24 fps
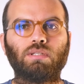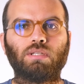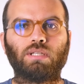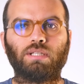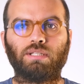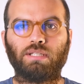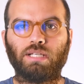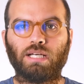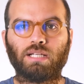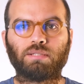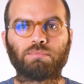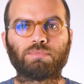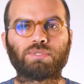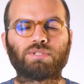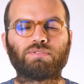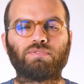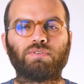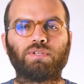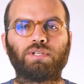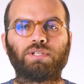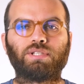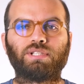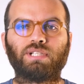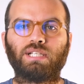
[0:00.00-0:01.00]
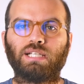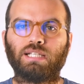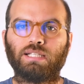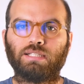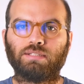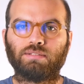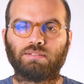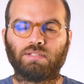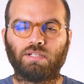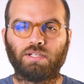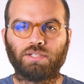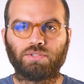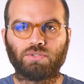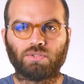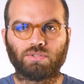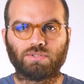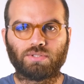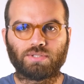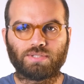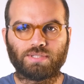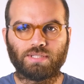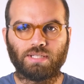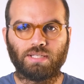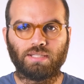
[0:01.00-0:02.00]
in the atmosphere, and trying to
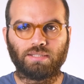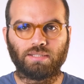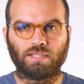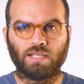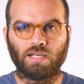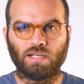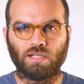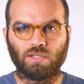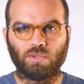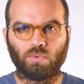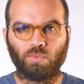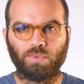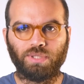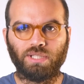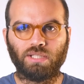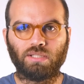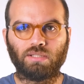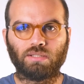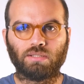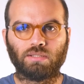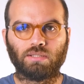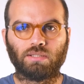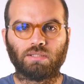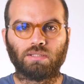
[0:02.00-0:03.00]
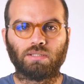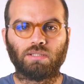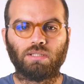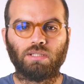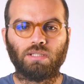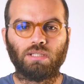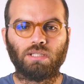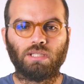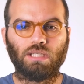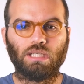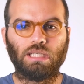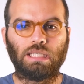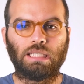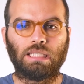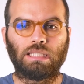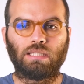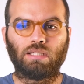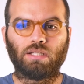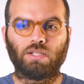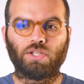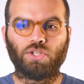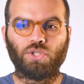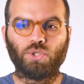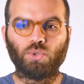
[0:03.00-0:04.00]
understand how we can
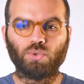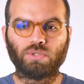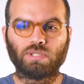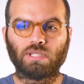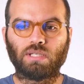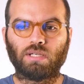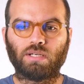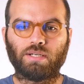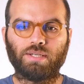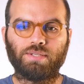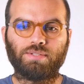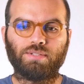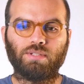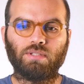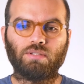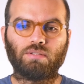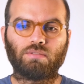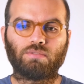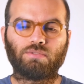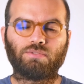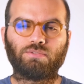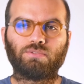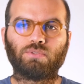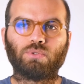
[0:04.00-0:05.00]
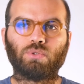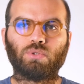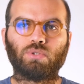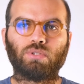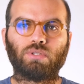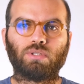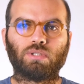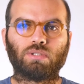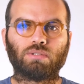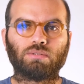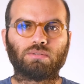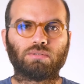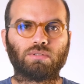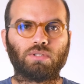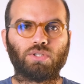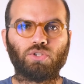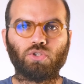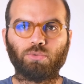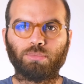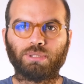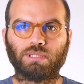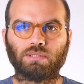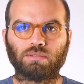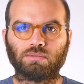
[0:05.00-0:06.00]
utilize it for
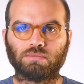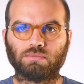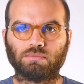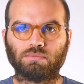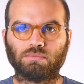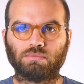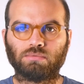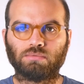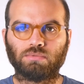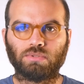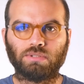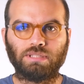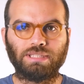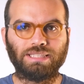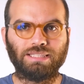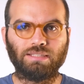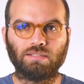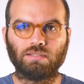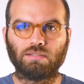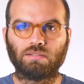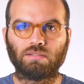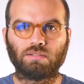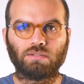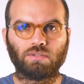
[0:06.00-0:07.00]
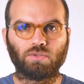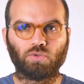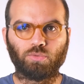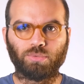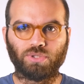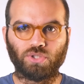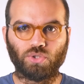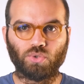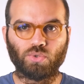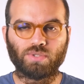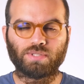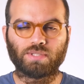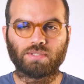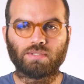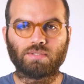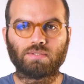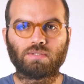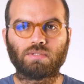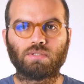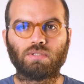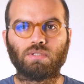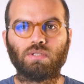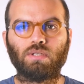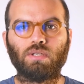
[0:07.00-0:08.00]
human need, human
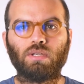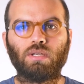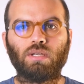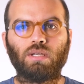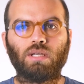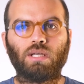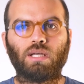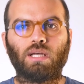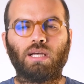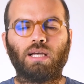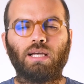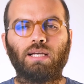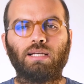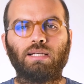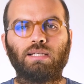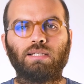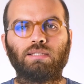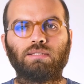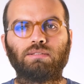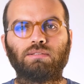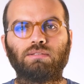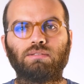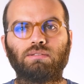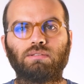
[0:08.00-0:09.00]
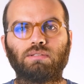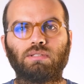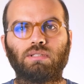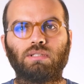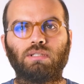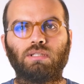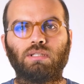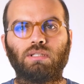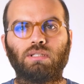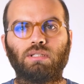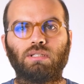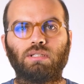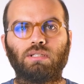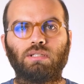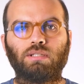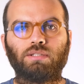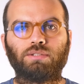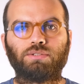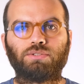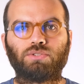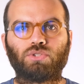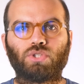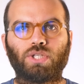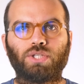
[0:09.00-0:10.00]
uses, and
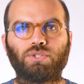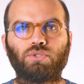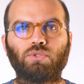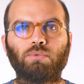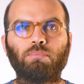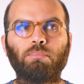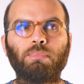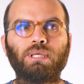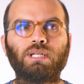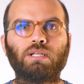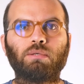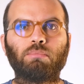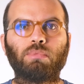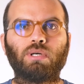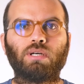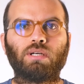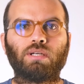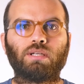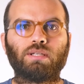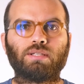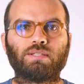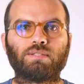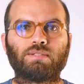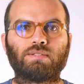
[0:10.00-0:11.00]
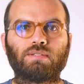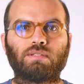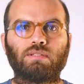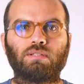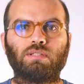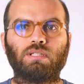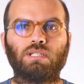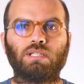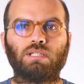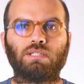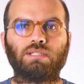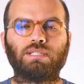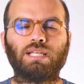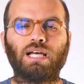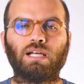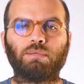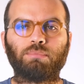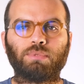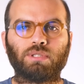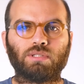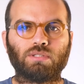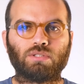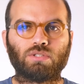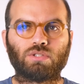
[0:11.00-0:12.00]
try to minimize the
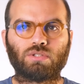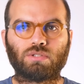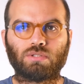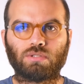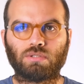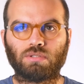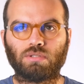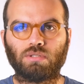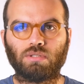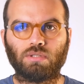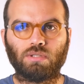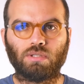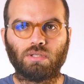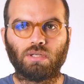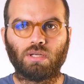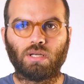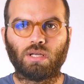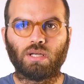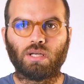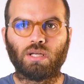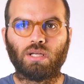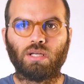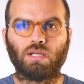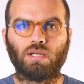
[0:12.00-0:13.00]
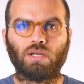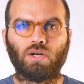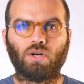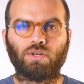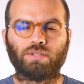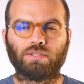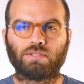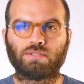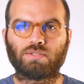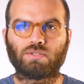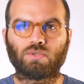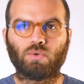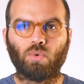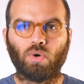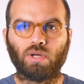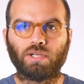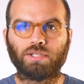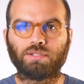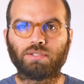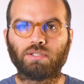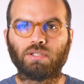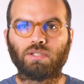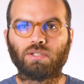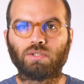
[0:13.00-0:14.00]
damage on its
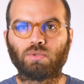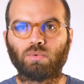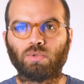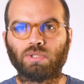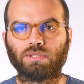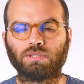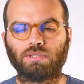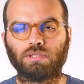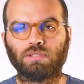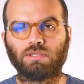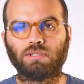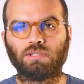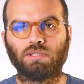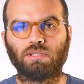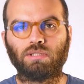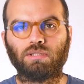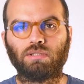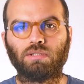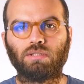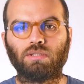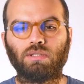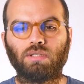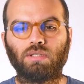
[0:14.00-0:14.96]
quality and quantity,